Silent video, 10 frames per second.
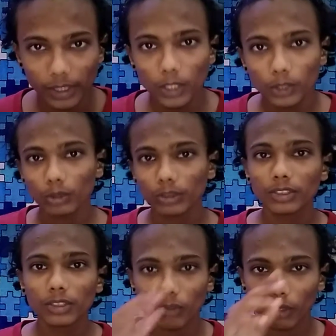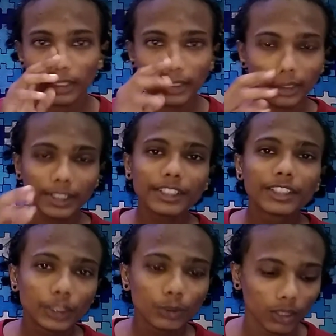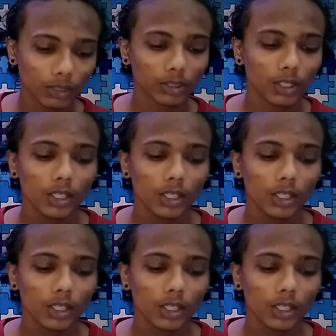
So this is what an ECU does.